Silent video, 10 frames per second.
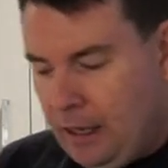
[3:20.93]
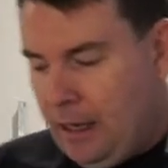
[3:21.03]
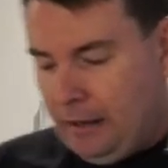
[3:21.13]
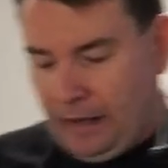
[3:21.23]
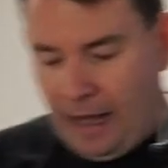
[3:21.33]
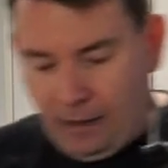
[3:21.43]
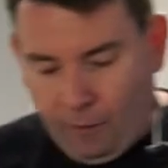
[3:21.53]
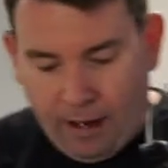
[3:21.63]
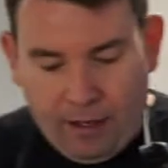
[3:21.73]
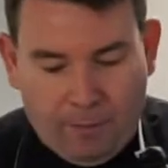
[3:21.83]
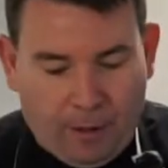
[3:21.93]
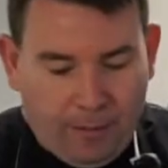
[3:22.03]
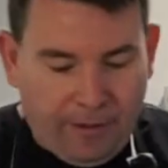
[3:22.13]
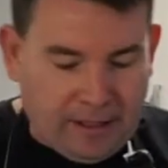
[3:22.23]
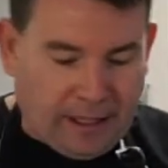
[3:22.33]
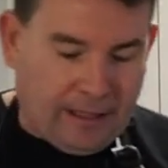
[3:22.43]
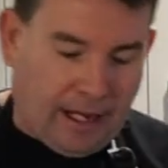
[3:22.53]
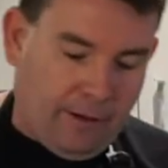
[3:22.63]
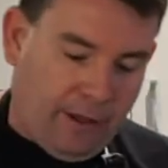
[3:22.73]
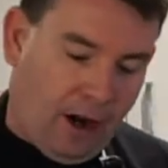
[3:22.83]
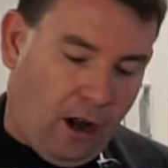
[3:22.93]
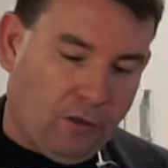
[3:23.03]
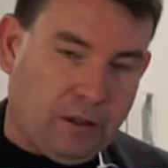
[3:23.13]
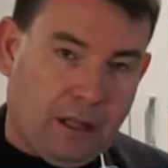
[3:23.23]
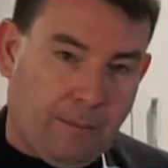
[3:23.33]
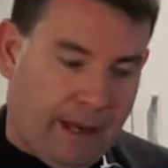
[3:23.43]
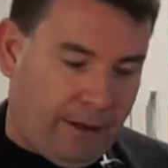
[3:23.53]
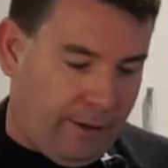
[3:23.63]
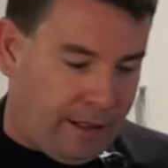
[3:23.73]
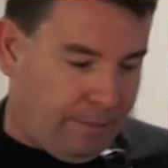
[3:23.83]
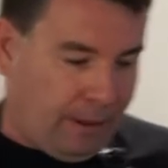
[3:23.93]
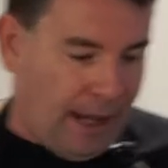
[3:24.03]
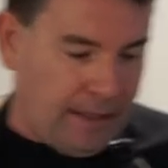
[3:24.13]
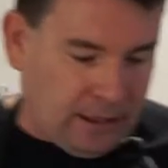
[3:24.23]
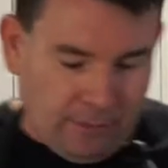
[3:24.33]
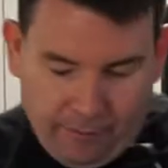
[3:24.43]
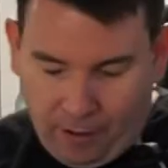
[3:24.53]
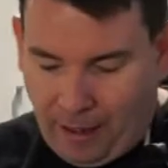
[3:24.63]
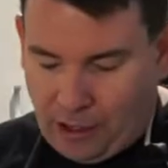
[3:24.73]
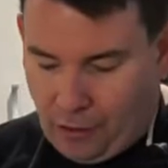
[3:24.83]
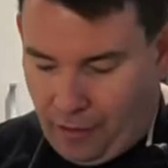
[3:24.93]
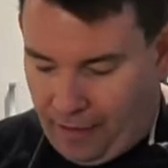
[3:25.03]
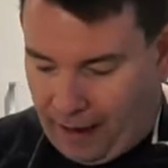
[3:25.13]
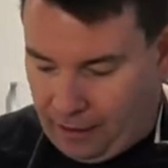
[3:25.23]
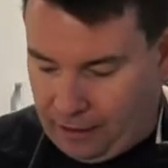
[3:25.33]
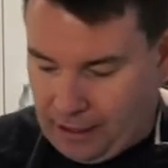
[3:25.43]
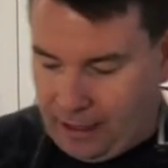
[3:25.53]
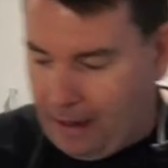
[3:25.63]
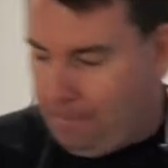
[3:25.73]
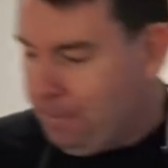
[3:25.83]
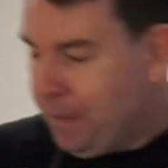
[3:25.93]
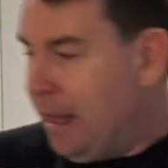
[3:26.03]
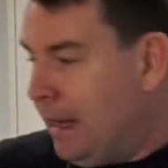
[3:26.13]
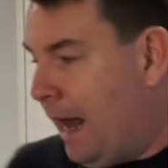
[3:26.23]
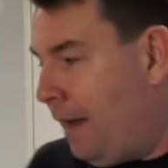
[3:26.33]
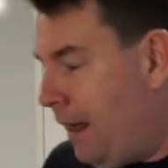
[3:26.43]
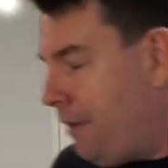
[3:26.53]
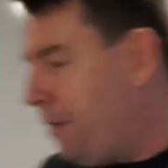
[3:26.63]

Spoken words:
right at the bottom of this container that holds the beta into place. So we've got to make sure that goes in there. Now, the other